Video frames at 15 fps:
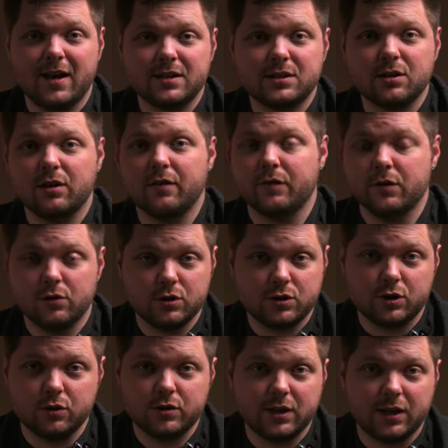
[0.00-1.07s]
faster if you're
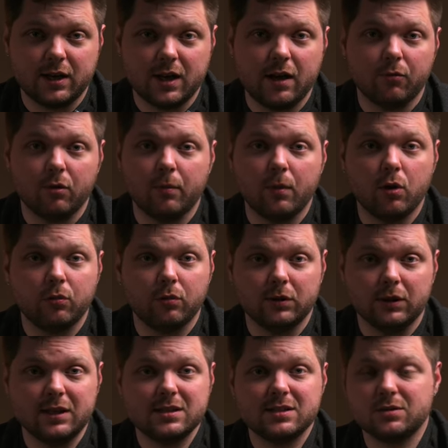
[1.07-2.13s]
just using a remote
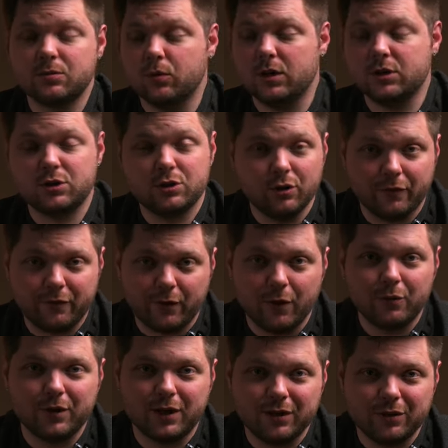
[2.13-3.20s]
release, which your
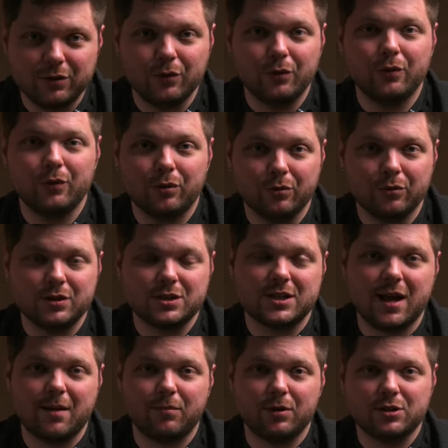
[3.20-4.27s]
phone can do through the
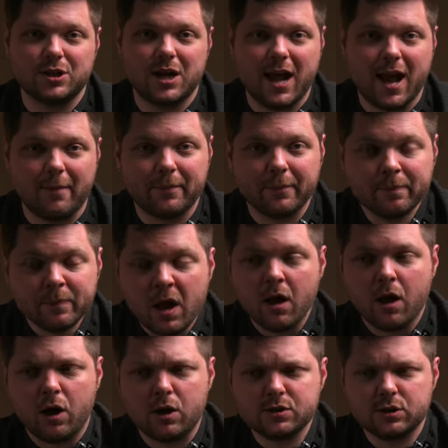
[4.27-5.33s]
SnapBridge app.
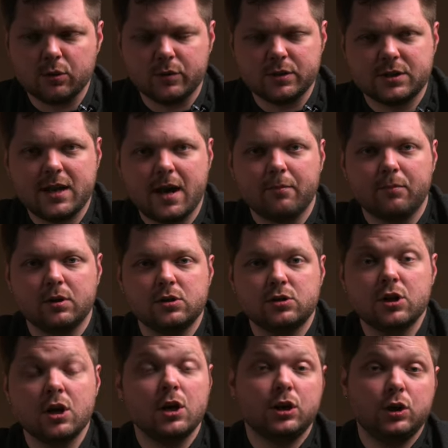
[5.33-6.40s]
Also with
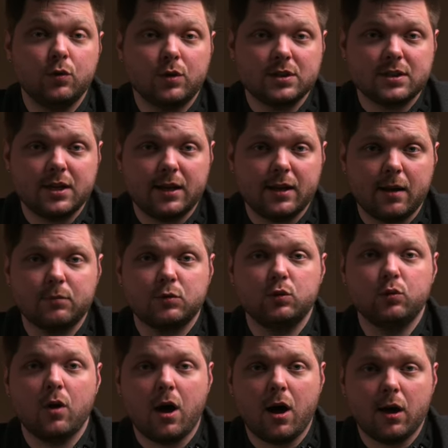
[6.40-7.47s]
SnapBridge, you can set it up
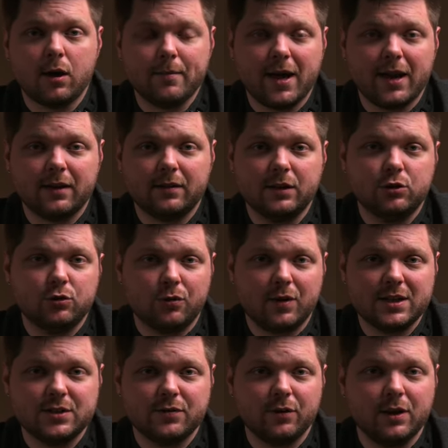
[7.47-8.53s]
to automatically
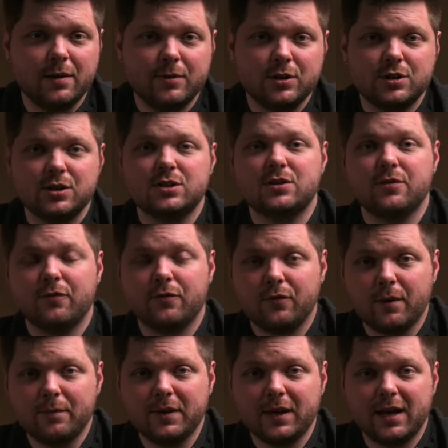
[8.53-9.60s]
transfer images
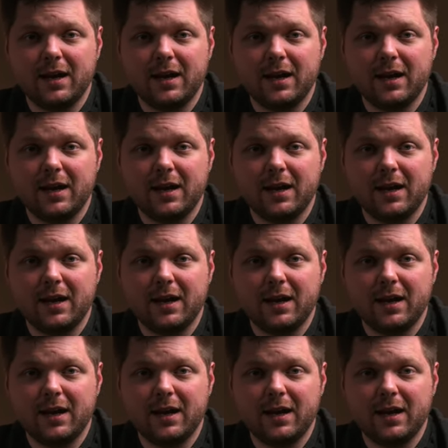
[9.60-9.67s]
from the